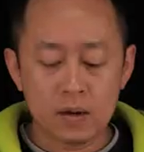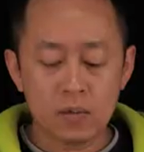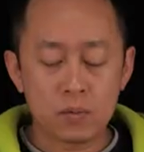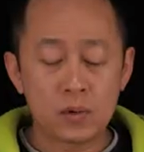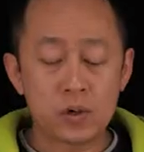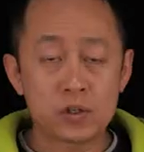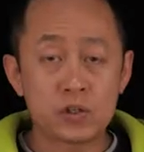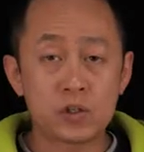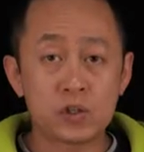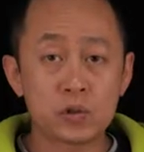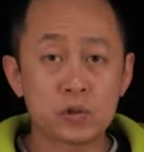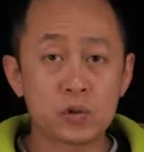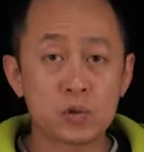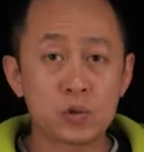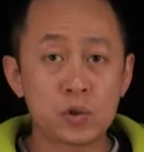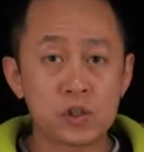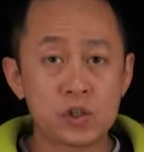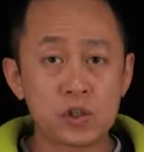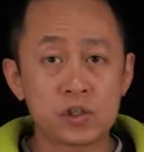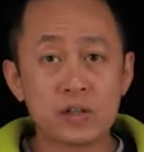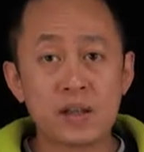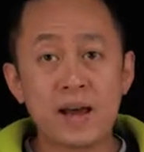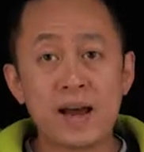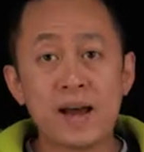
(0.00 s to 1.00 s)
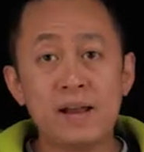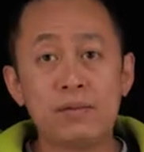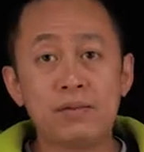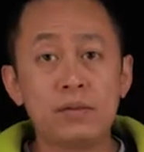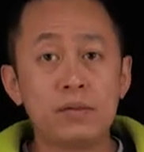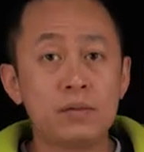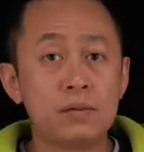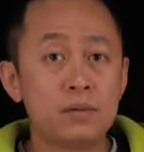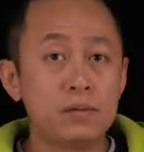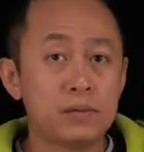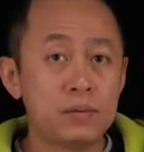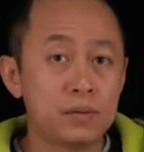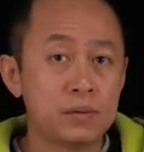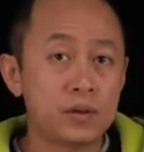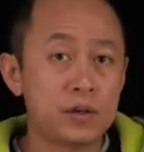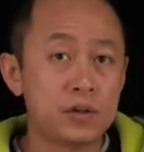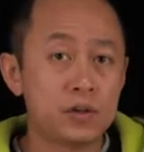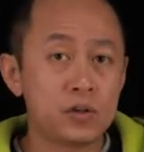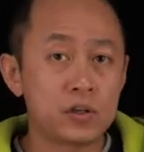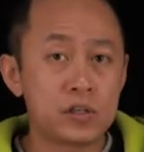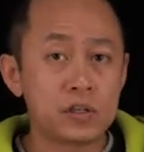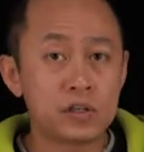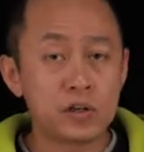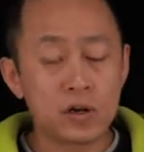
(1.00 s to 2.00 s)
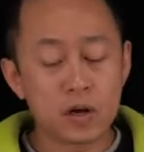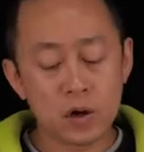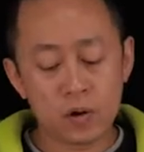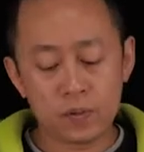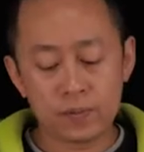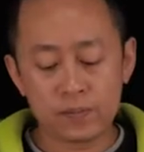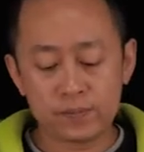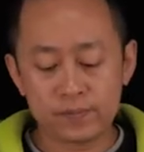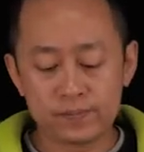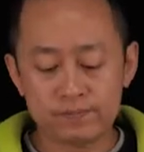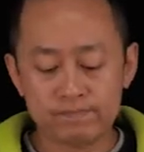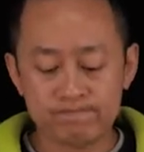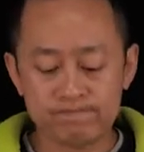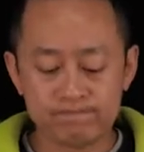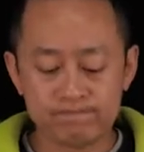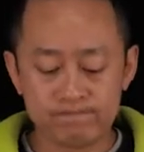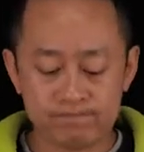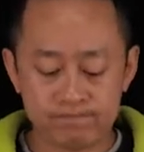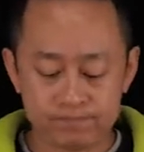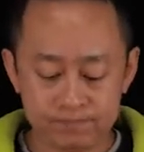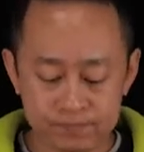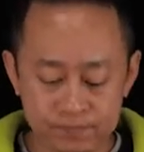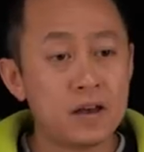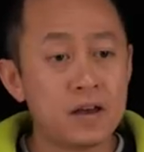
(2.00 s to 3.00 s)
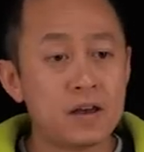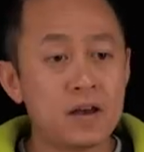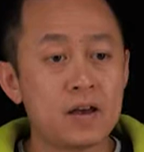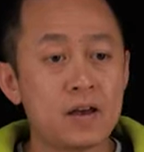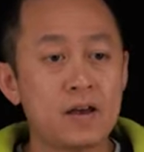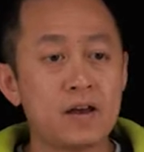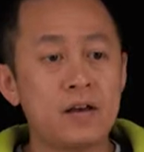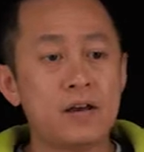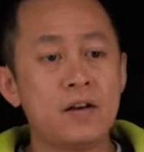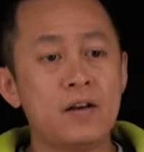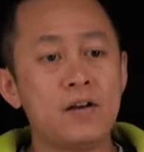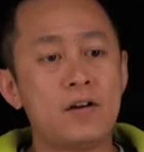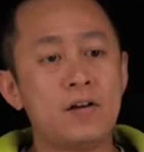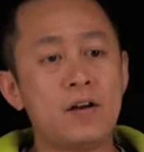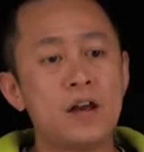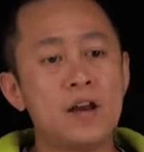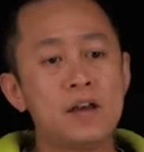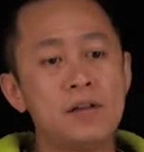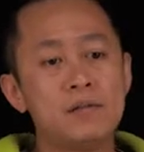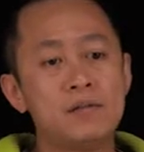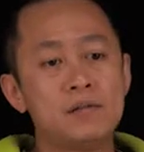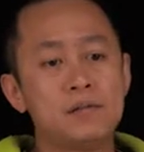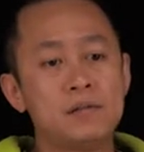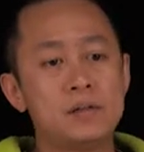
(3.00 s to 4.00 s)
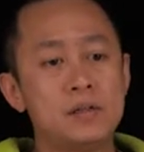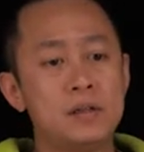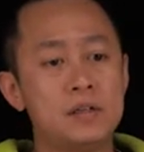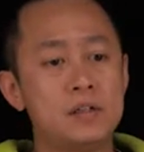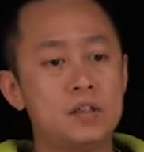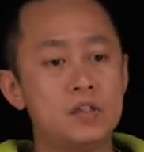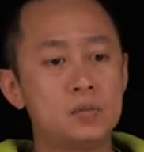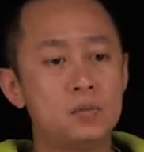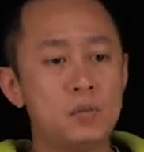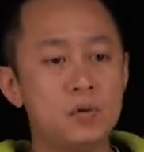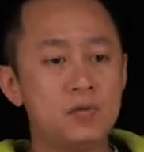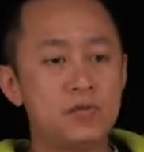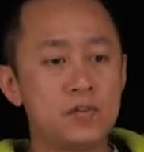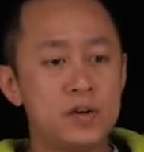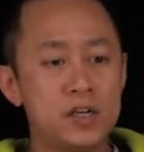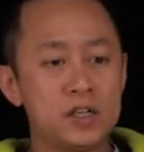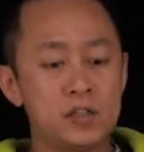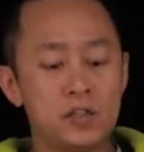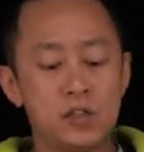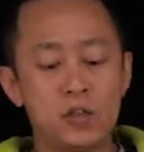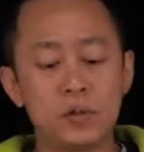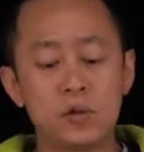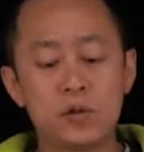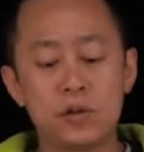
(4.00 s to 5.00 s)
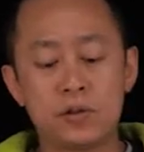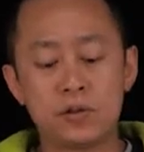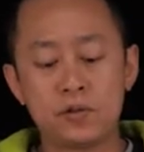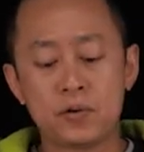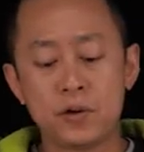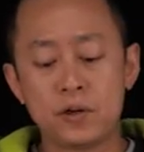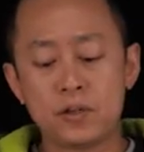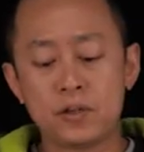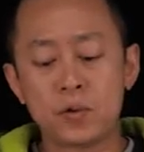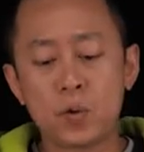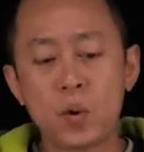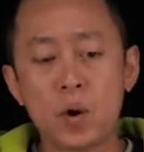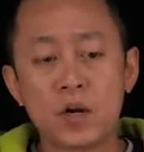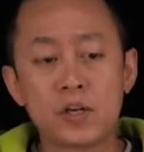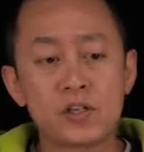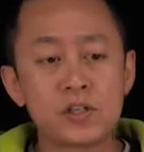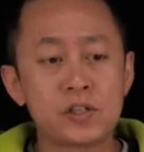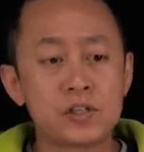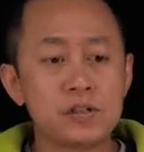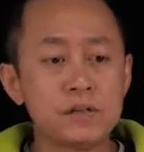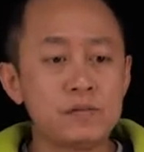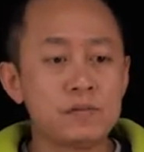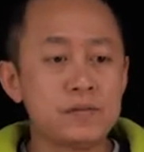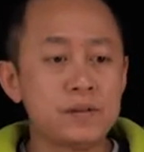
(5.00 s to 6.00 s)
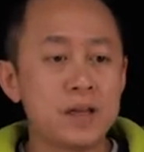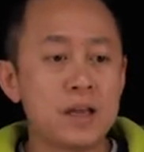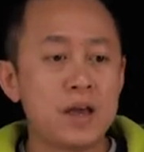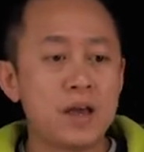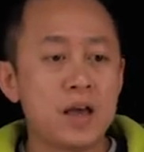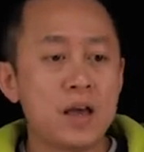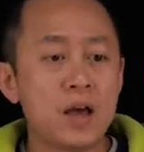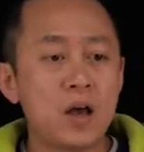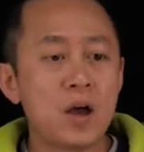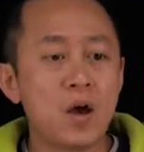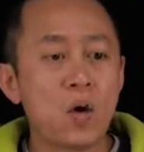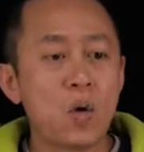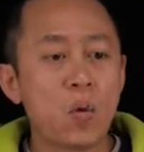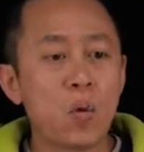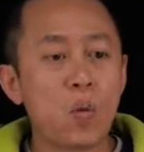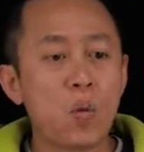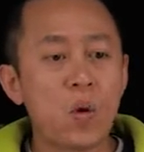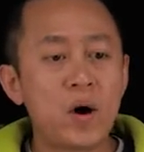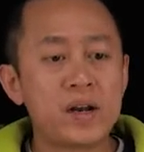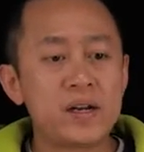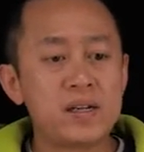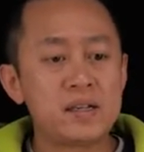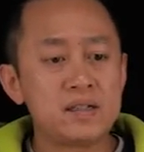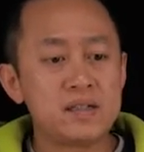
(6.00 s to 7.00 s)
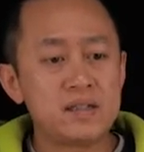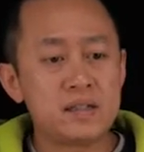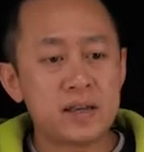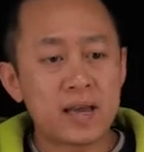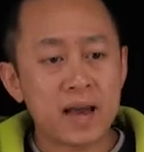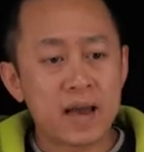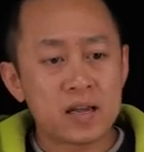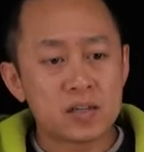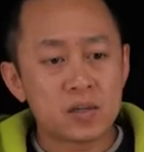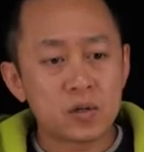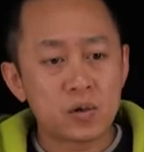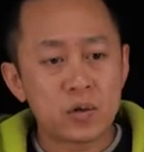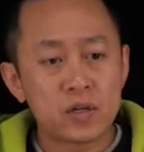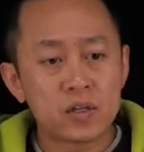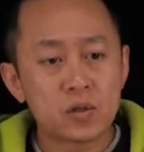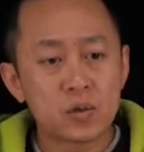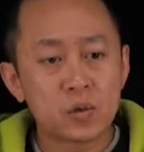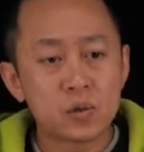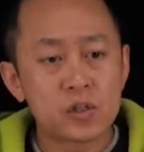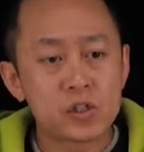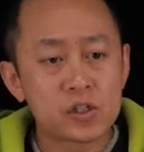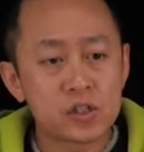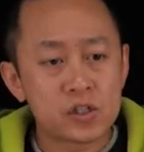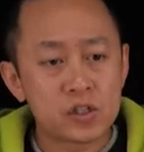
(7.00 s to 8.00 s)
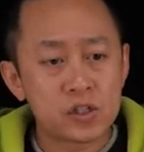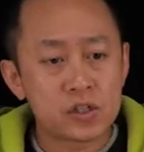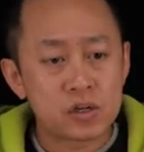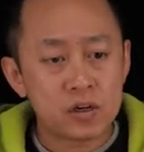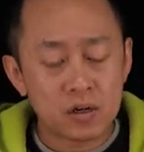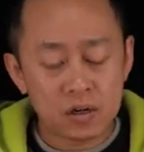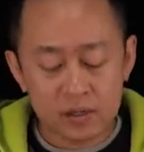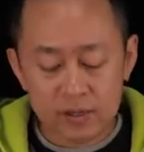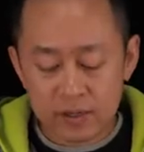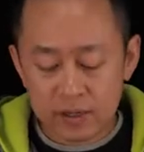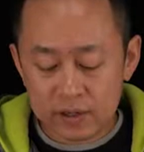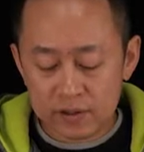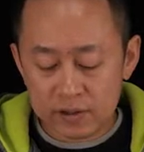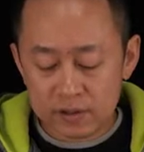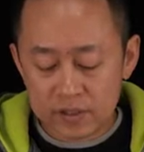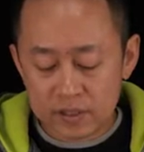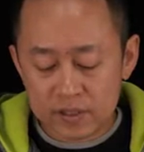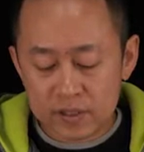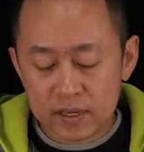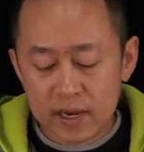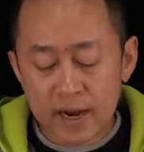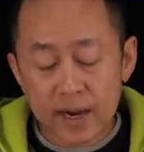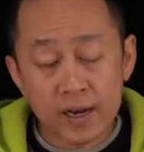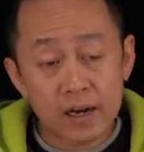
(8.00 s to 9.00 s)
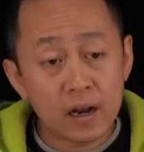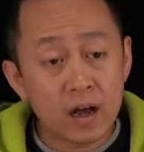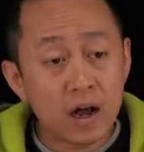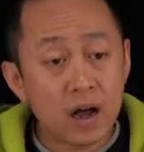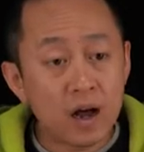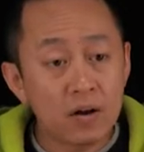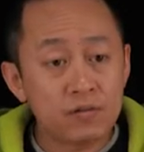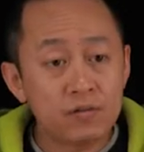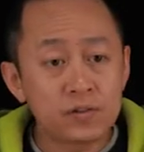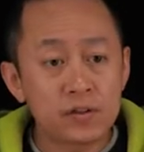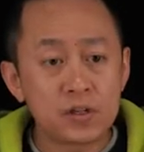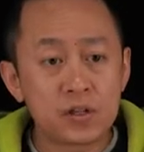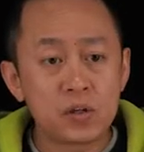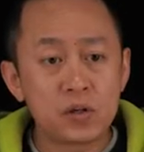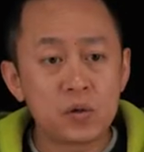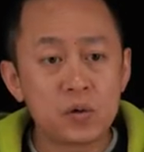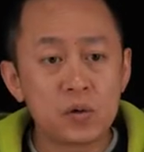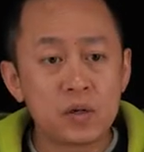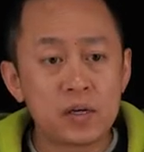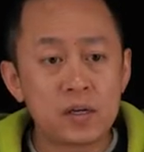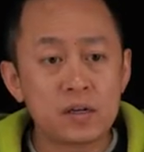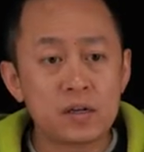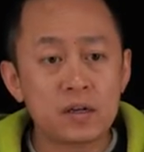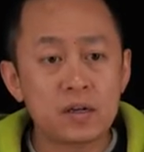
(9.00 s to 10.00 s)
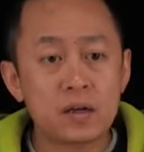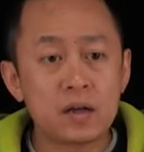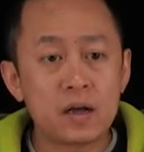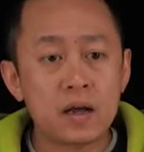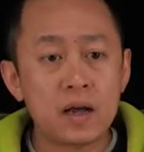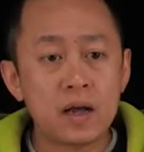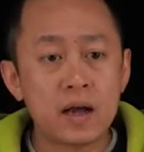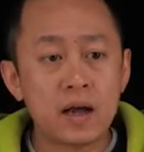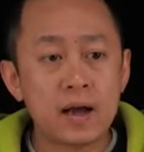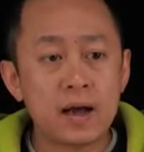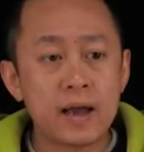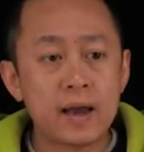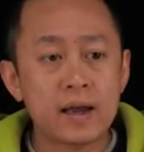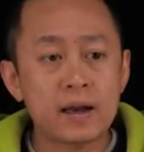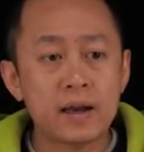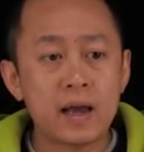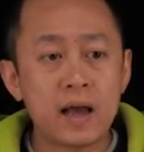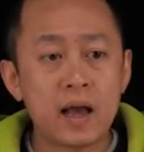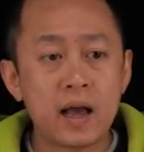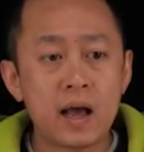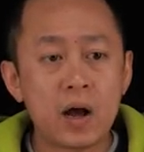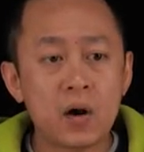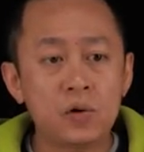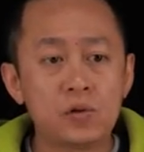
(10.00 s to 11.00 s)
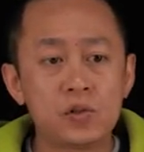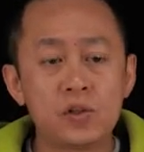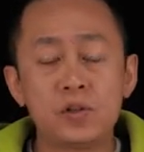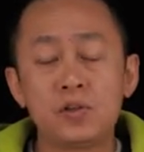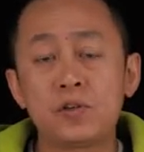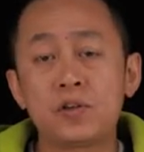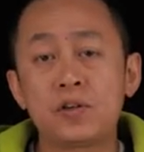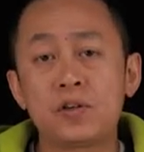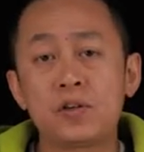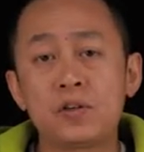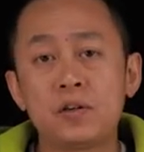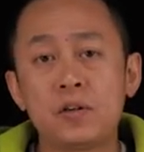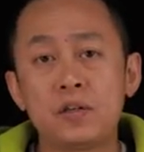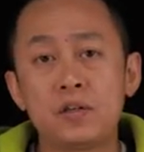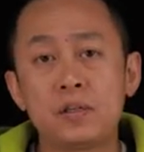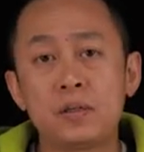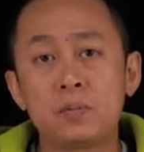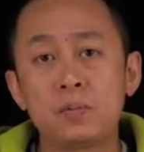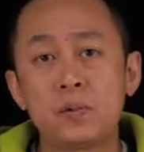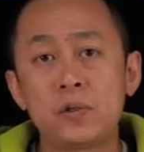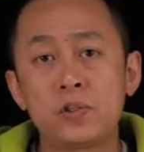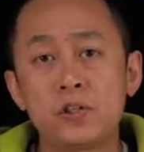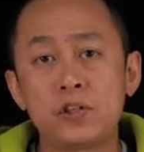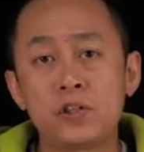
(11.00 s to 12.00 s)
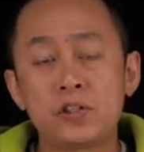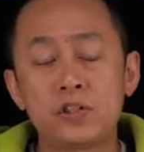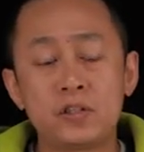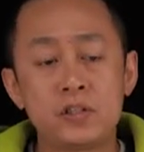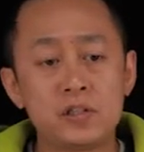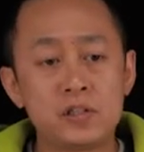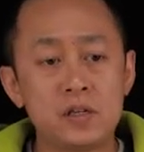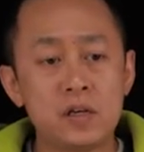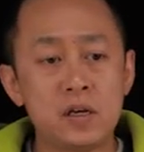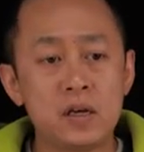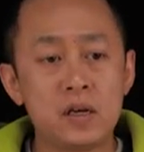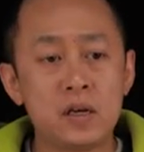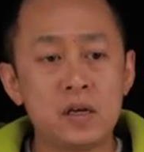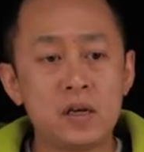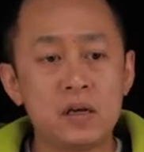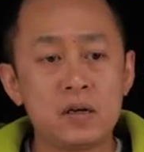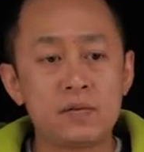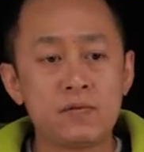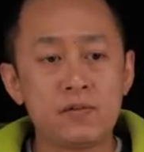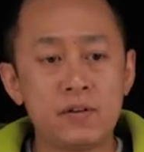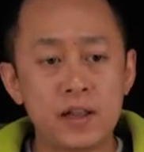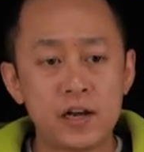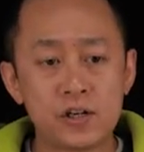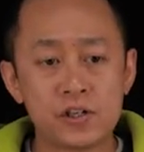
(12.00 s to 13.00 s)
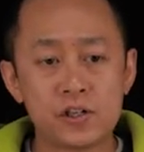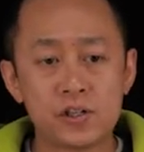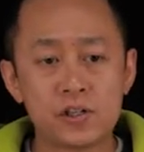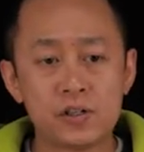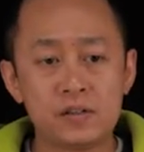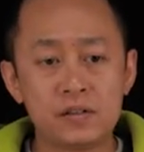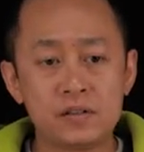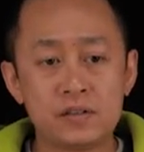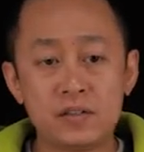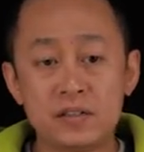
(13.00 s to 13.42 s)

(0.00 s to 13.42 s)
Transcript: Once you switch that, then you're good to go. All right, let's move on to the third question. What is the SOS switch on the underside of the unit and how do you turn on the emergency flasher?